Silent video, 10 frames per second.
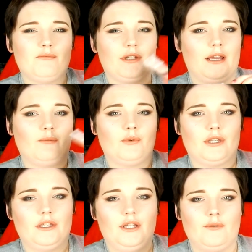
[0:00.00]
but I
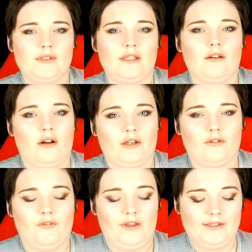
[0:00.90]
wouldn't use it on your
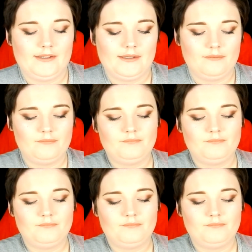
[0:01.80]
face.